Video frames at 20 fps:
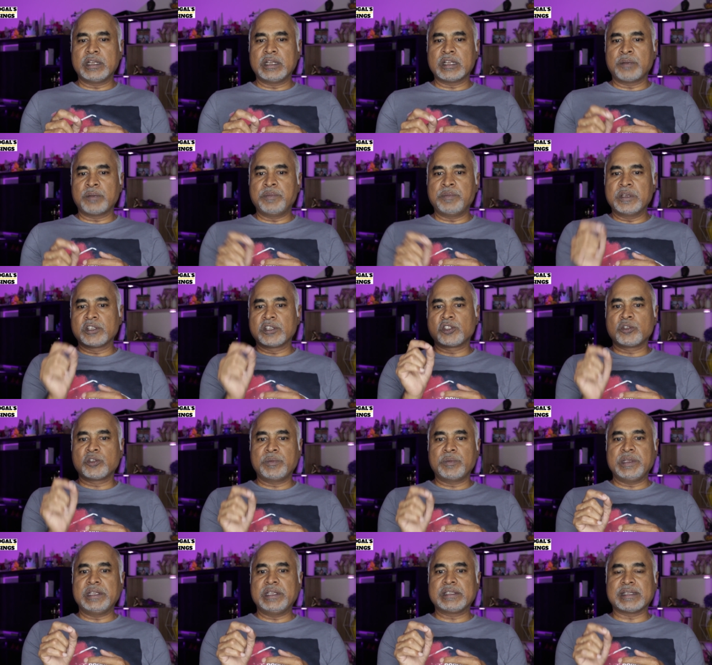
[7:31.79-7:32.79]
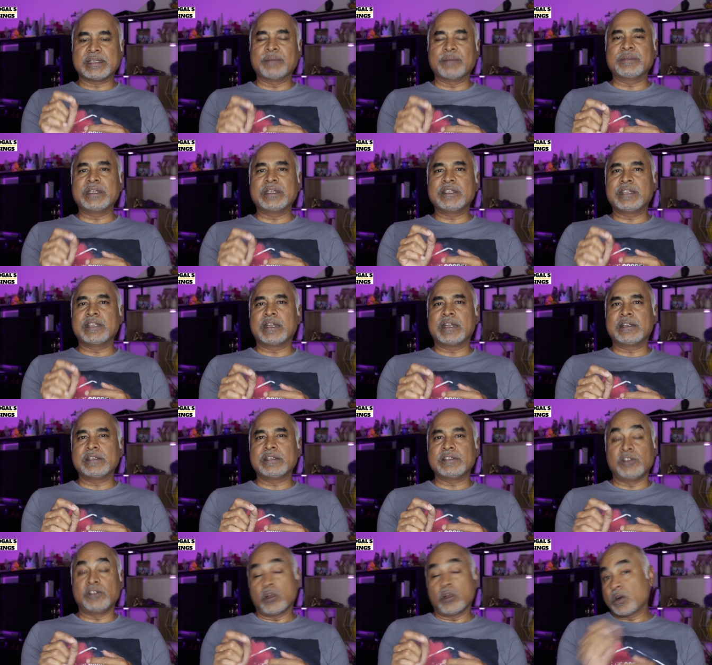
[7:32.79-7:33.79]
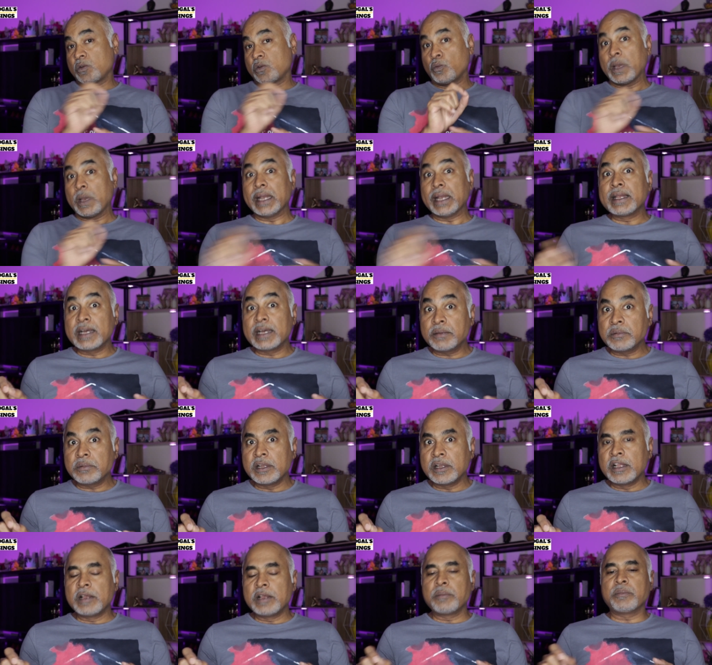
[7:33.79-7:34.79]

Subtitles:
it appears to be something that is not welcome,